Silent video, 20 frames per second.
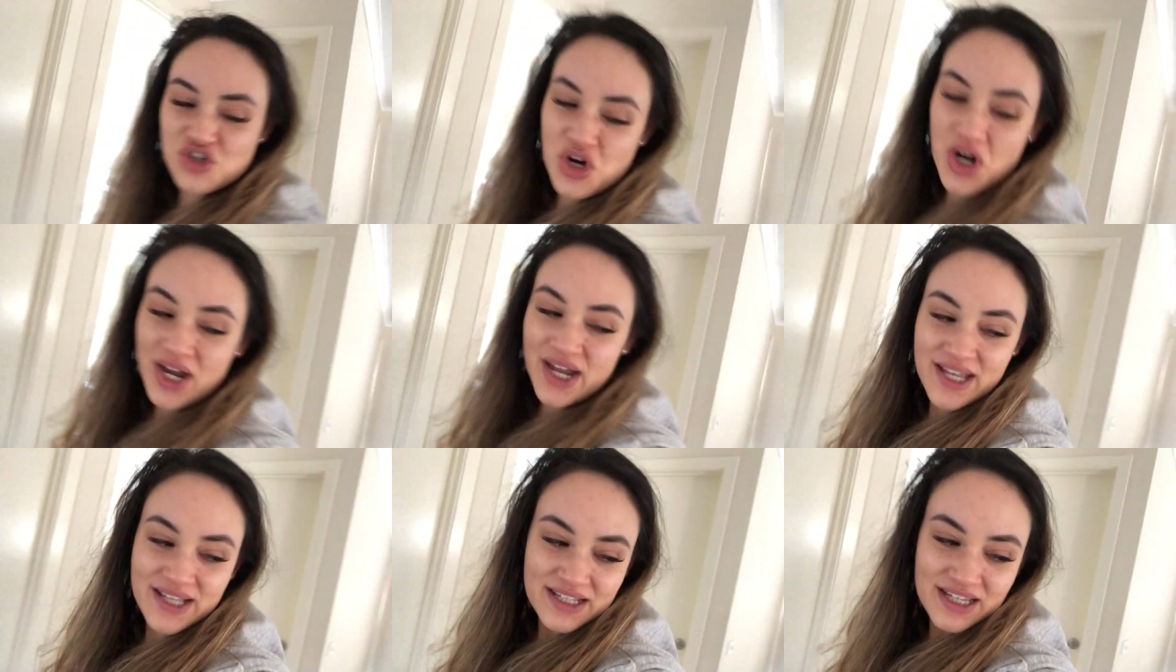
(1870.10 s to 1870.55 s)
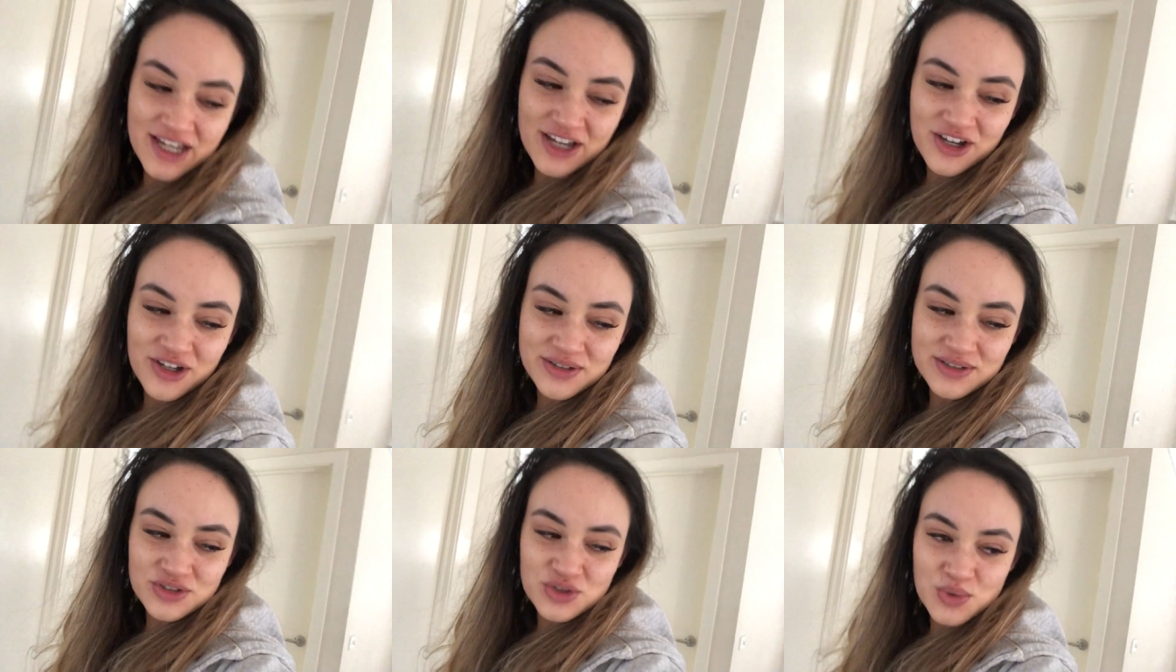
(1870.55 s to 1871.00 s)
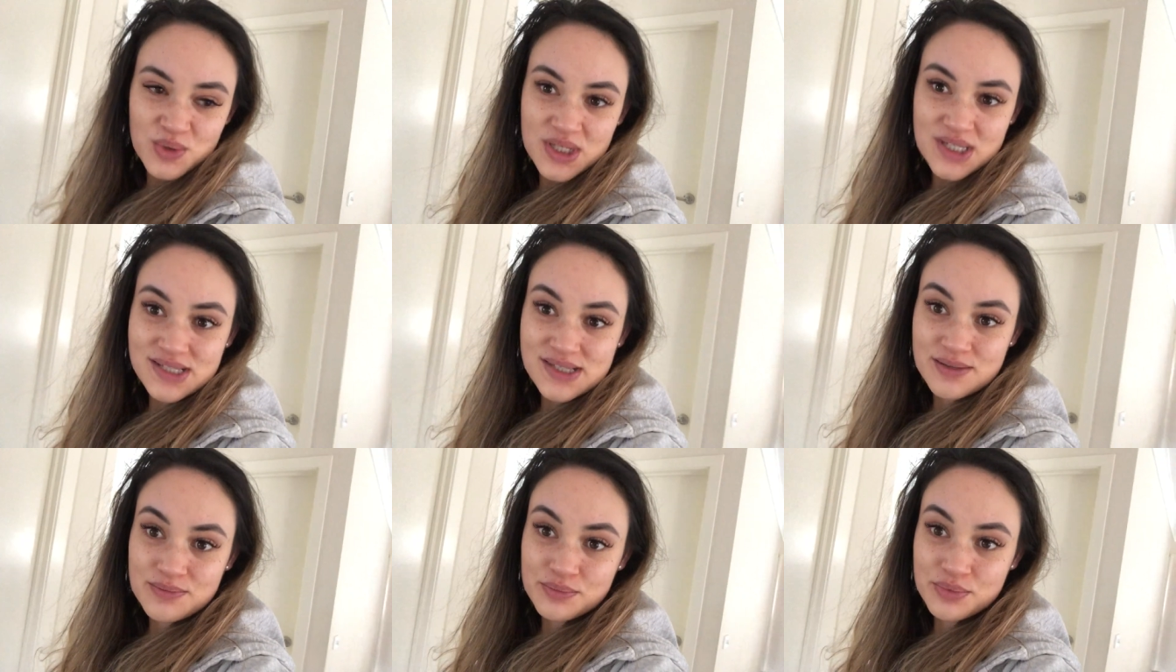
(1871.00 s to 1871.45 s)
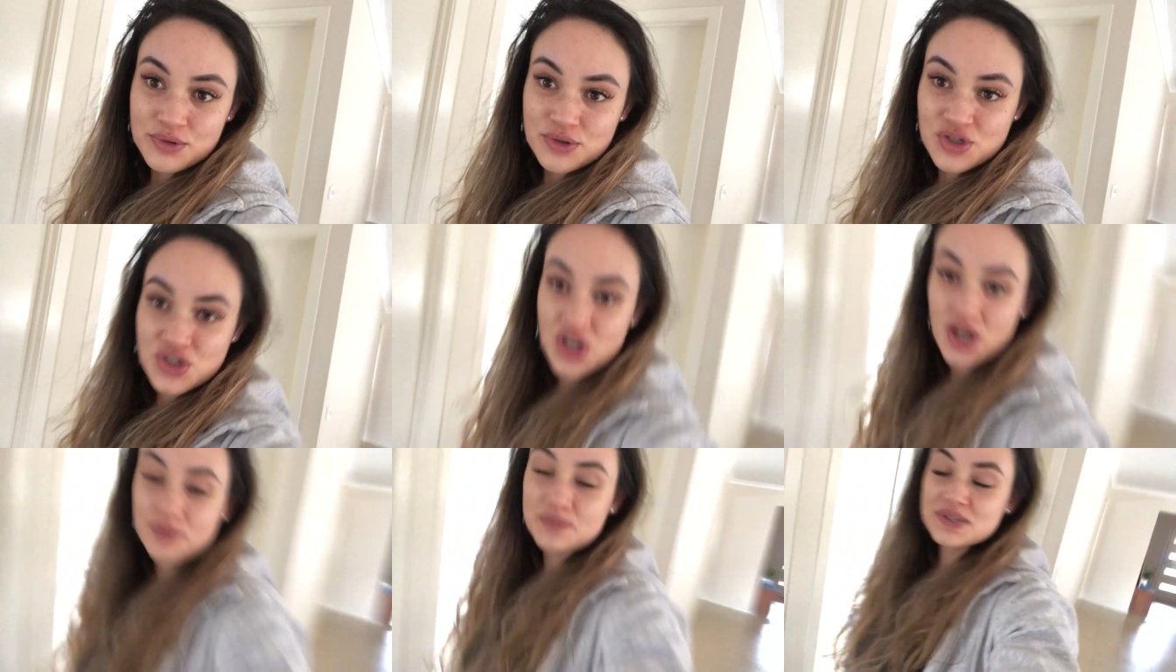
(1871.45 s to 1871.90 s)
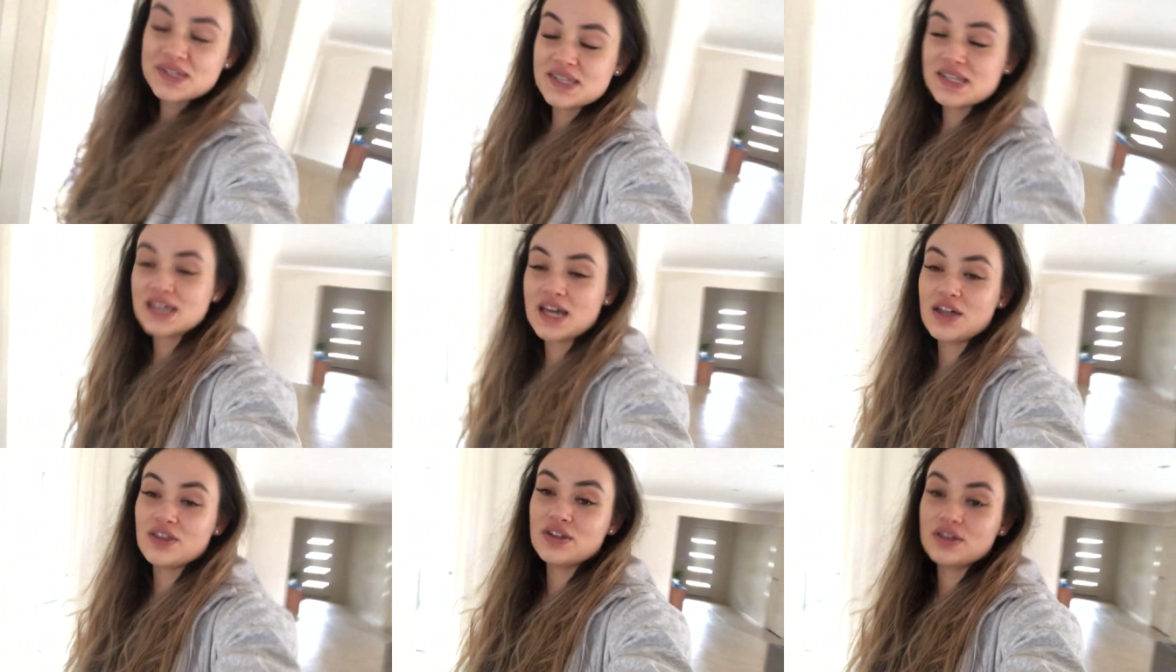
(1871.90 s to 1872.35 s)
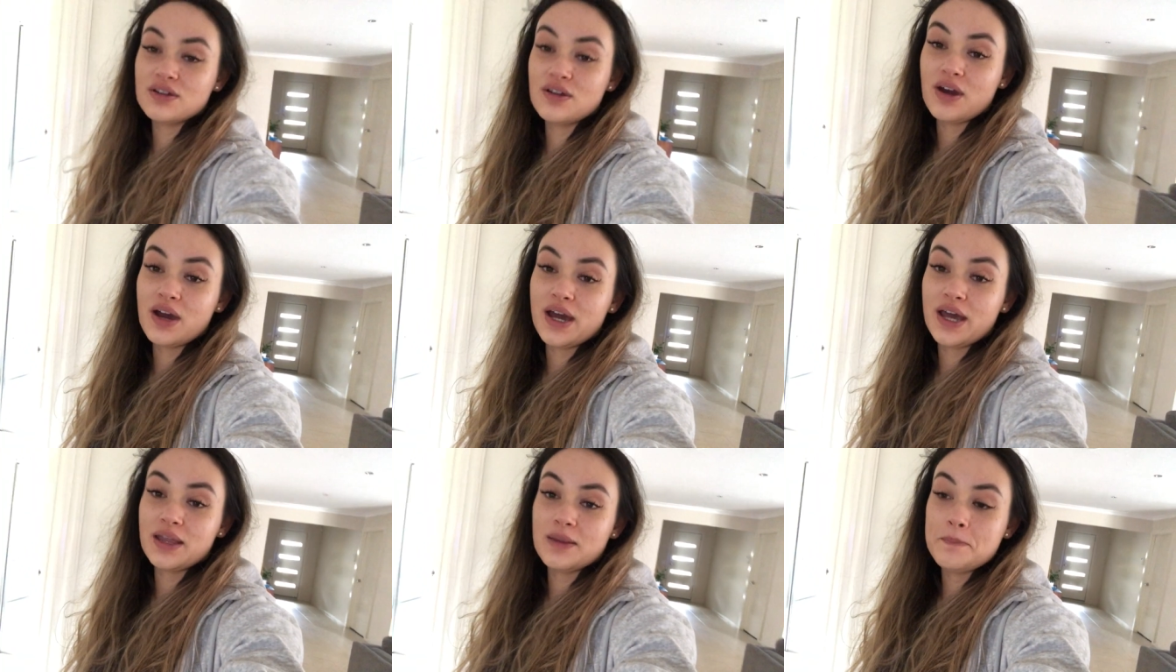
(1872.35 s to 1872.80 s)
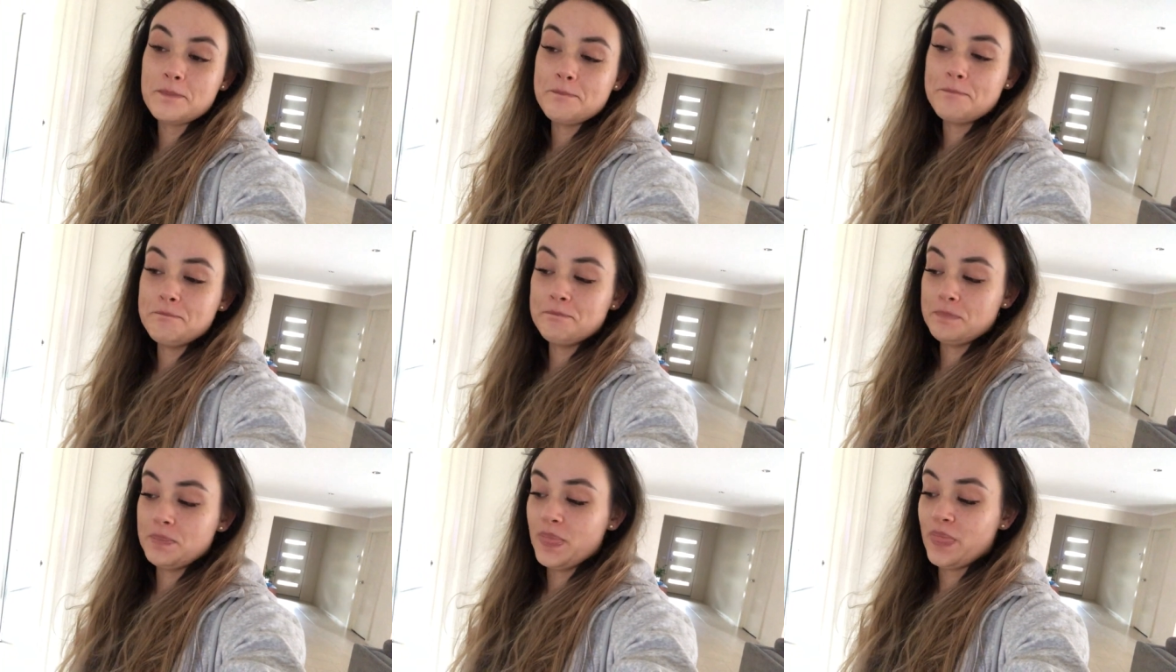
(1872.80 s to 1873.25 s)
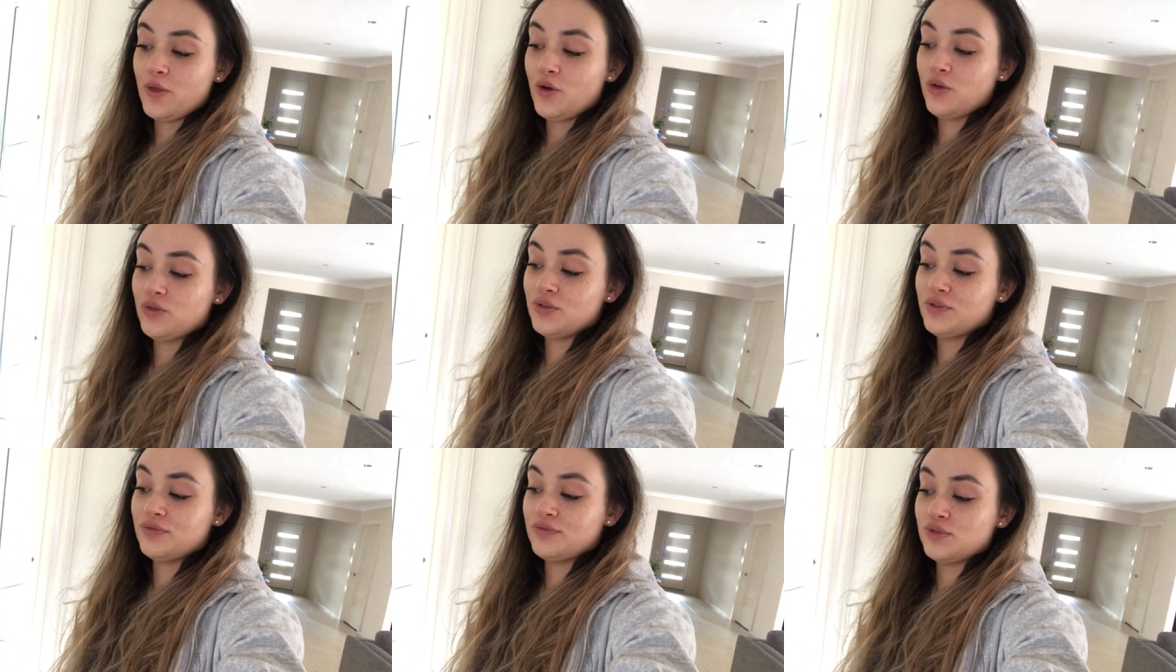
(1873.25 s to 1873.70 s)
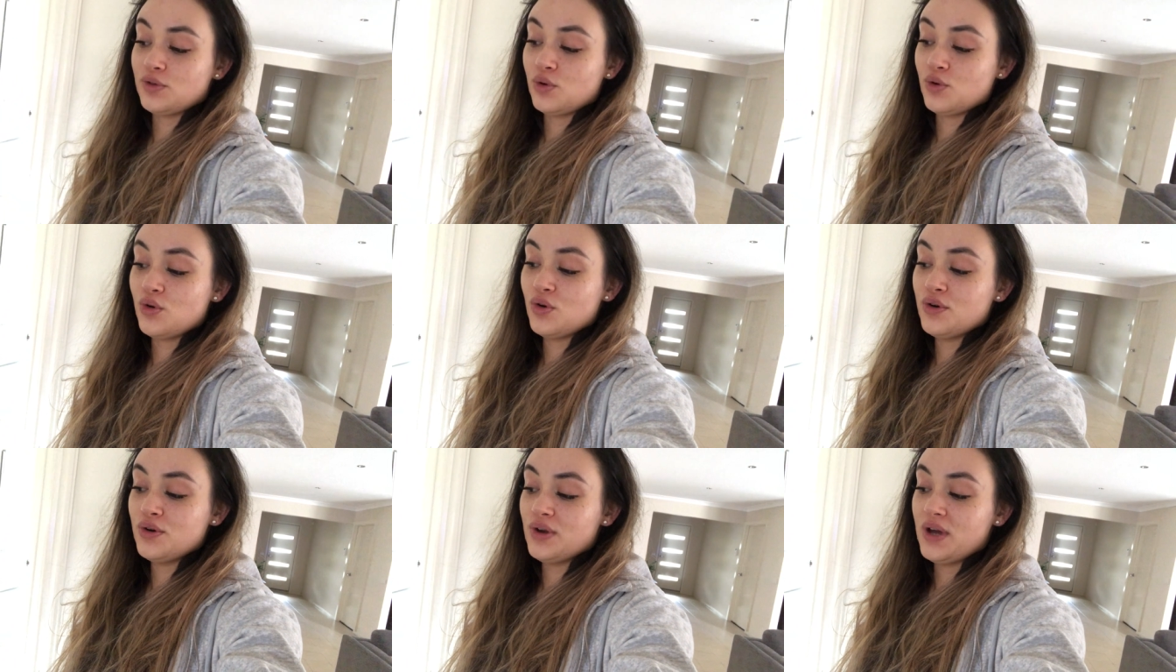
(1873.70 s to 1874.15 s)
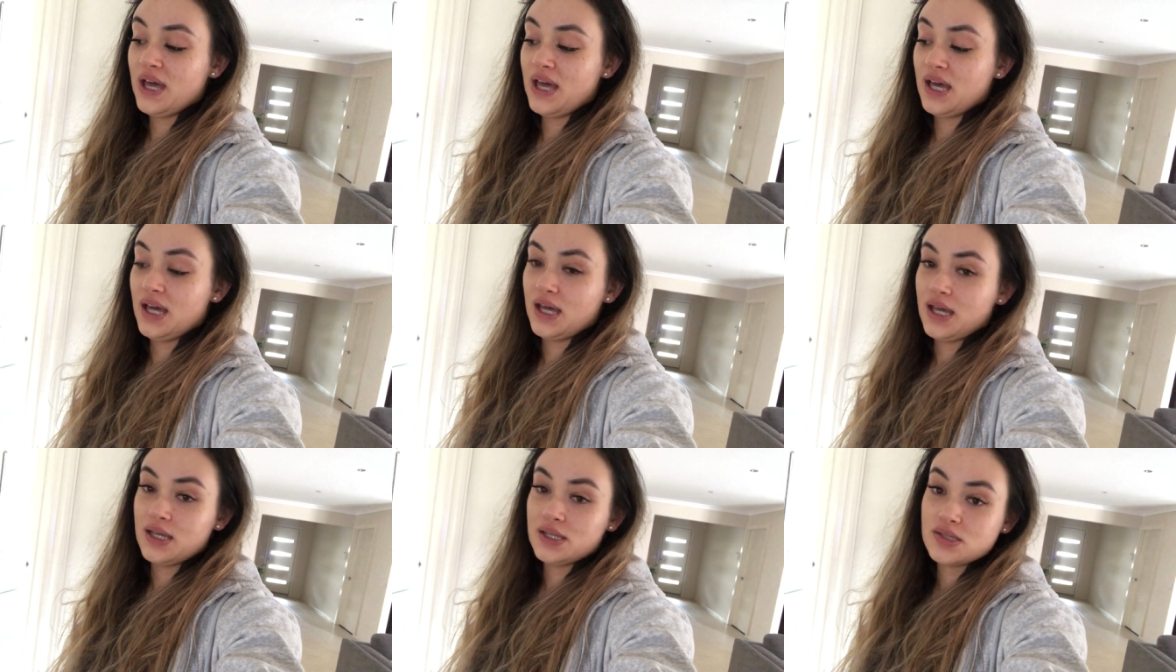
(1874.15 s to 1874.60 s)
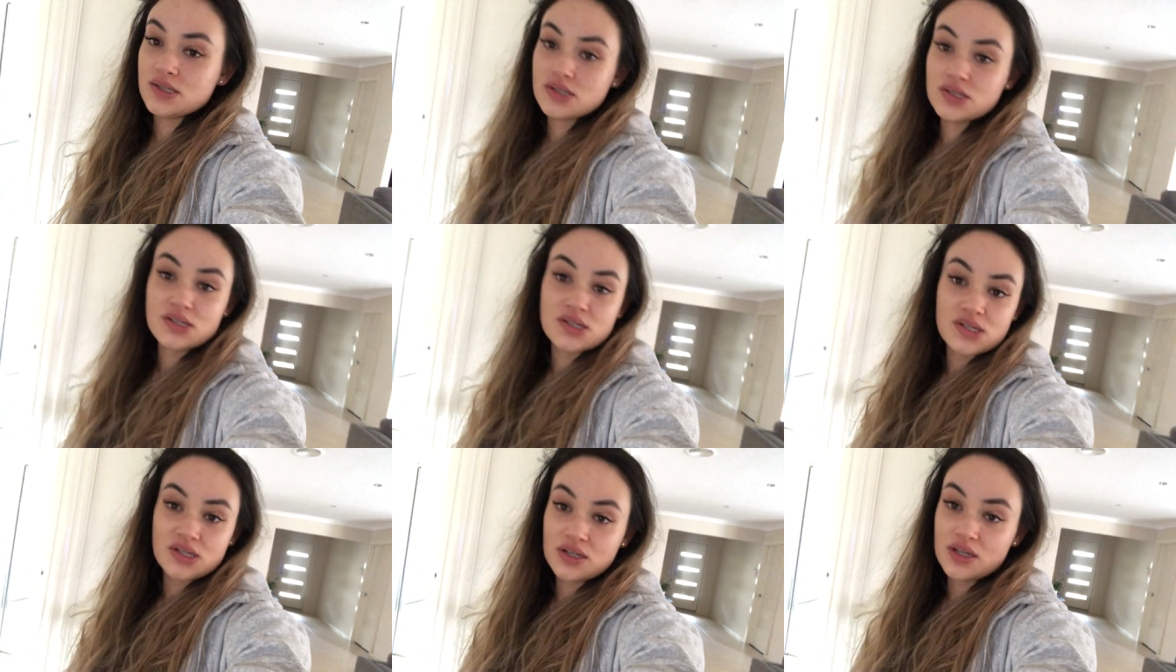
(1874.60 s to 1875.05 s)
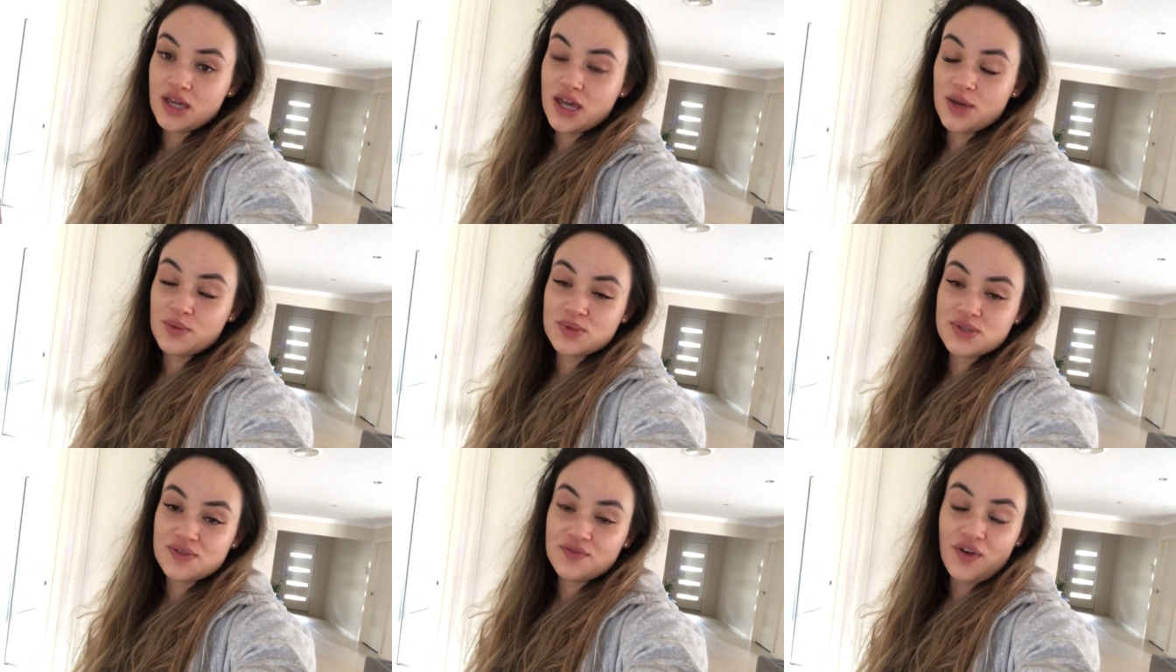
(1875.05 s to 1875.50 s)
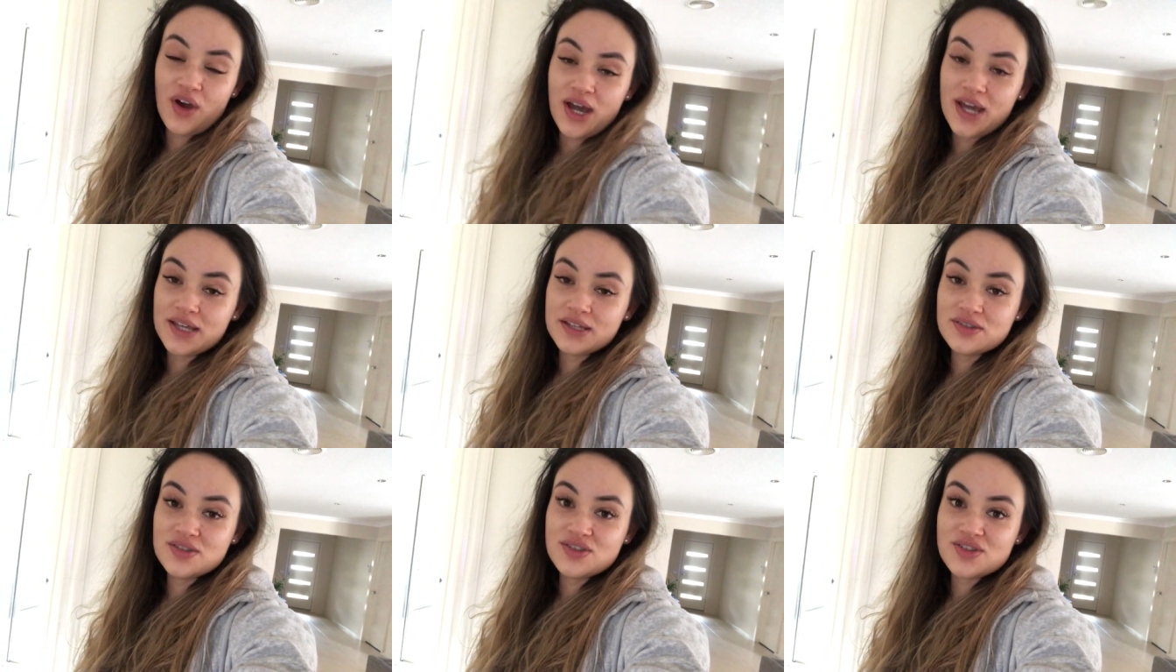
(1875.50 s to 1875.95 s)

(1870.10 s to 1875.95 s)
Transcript: tried out doing some push ups the other night on the floor and it was fine.